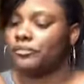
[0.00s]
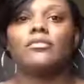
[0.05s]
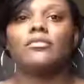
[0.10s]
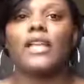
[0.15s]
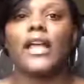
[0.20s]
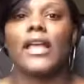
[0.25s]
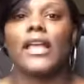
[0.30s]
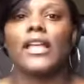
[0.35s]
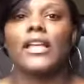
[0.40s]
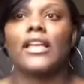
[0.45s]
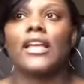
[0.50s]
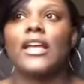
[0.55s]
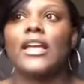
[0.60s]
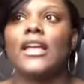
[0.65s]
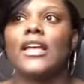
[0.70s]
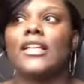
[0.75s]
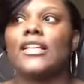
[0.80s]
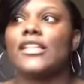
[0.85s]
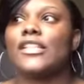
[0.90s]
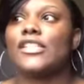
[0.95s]
Like
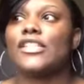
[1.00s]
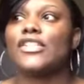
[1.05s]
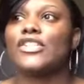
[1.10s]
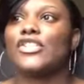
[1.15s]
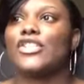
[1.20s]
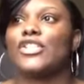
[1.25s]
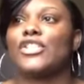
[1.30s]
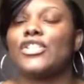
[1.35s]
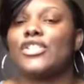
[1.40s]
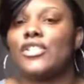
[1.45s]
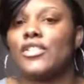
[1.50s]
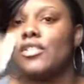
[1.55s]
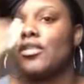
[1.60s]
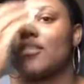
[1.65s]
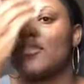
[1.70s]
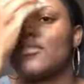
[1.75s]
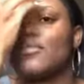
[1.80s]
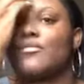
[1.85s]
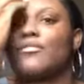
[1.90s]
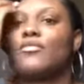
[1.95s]
this is just
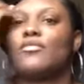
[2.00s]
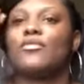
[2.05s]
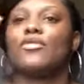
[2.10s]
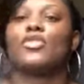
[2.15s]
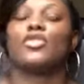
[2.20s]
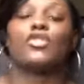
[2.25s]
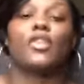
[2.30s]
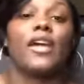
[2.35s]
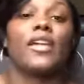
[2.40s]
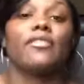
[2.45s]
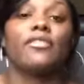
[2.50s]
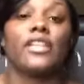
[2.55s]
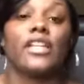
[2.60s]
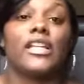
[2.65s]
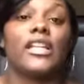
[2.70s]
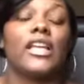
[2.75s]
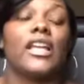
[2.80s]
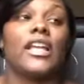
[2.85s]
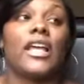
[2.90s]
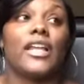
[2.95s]

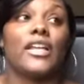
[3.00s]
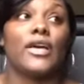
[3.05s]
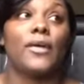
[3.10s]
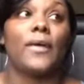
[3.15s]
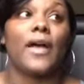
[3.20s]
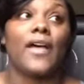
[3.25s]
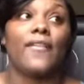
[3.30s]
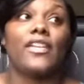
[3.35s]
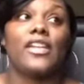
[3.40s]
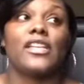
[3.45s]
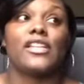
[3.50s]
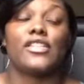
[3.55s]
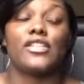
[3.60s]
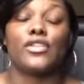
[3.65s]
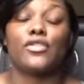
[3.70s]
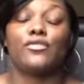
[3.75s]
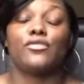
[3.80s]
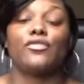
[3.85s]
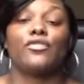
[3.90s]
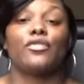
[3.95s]
trifling and I don't have an
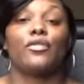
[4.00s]
excuse.